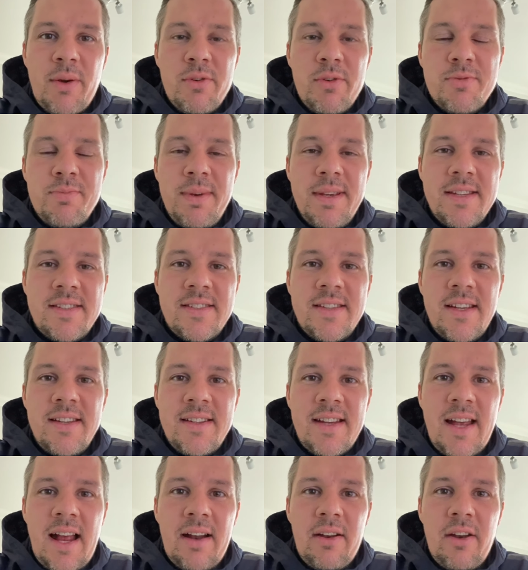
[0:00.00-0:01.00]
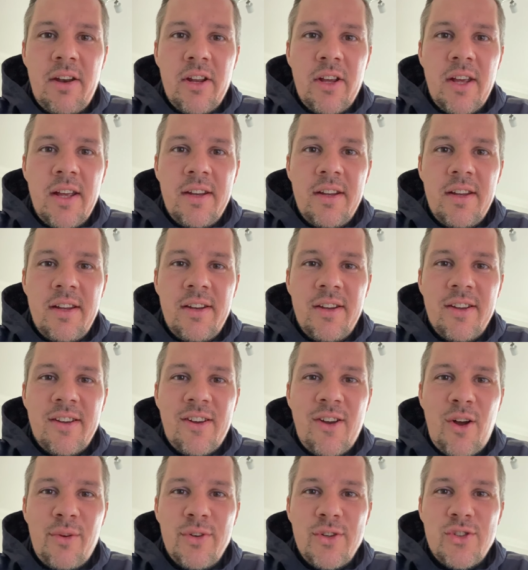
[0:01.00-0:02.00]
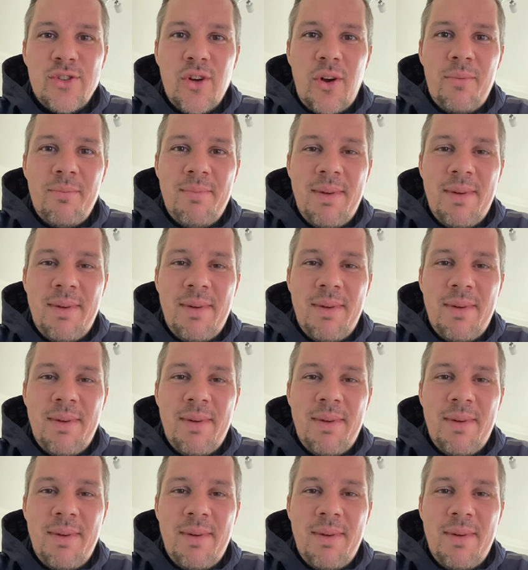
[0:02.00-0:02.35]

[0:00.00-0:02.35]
me sitting down in a coffee shop